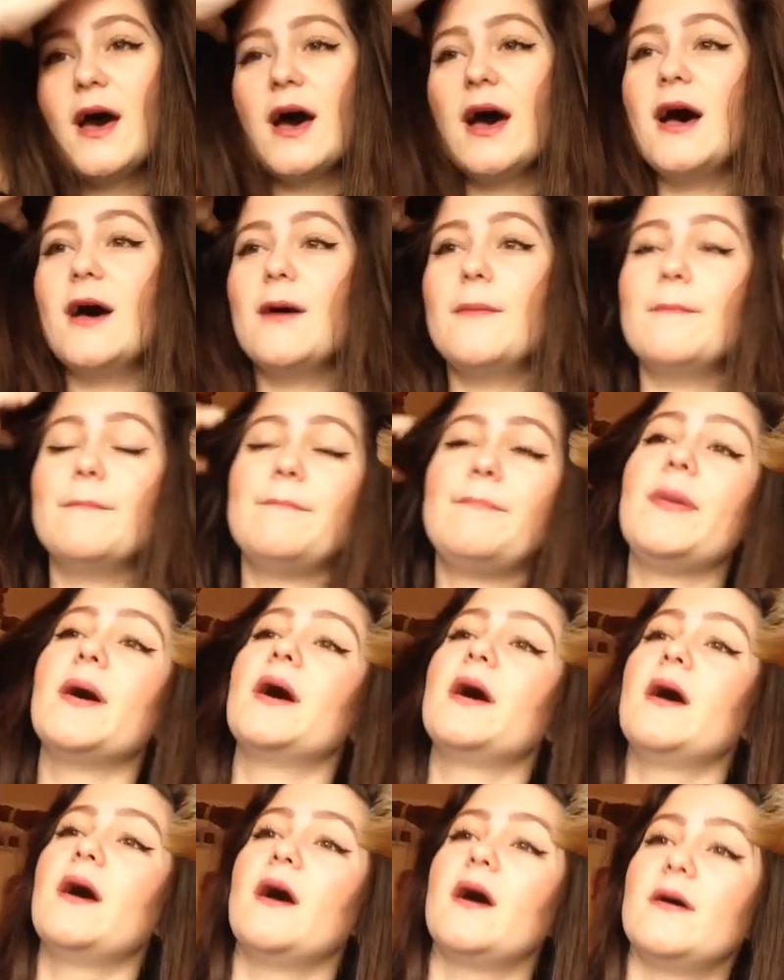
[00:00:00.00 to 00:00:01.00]
Um,
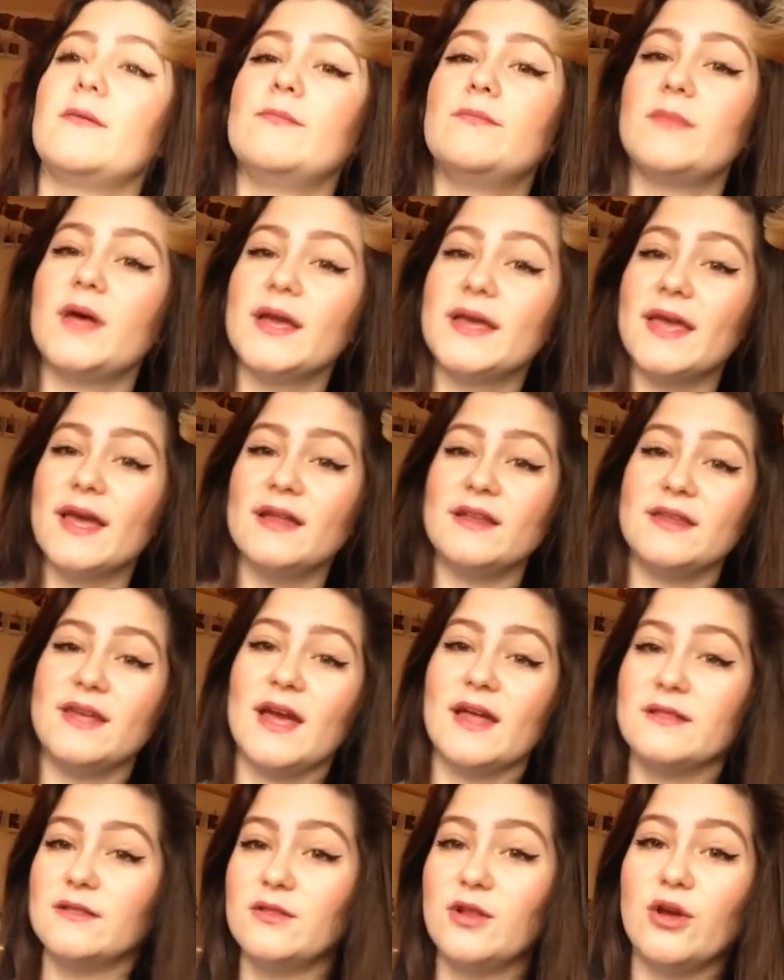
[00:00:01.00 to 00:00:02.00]
but um, again,
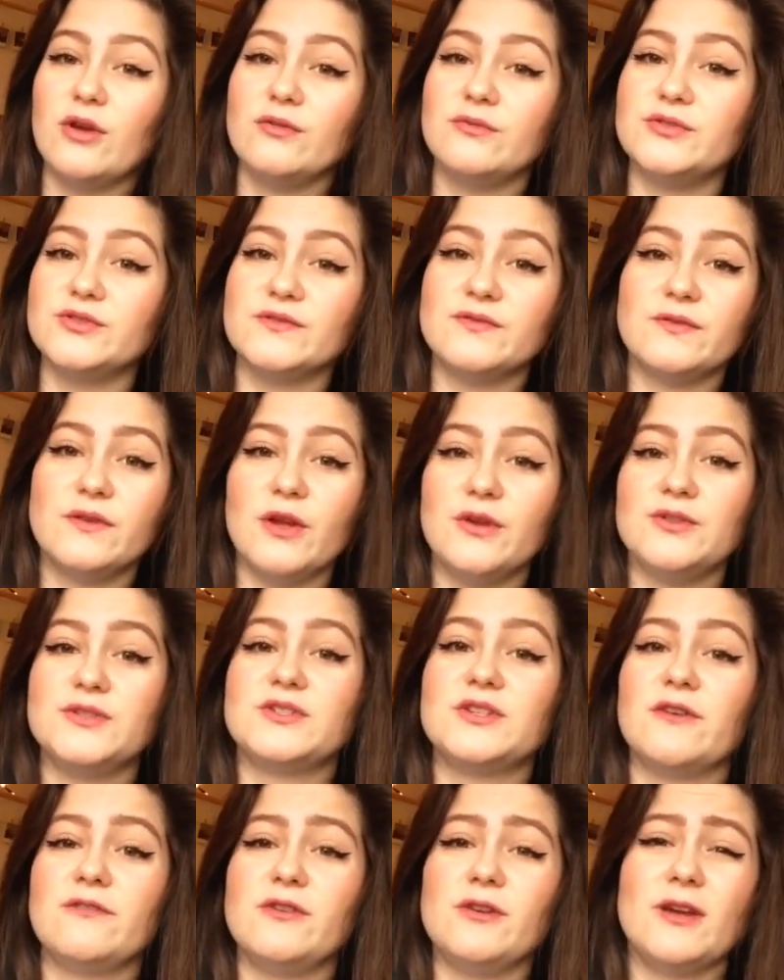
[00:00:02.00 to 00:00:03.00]
yeah, loads of loads of stuff.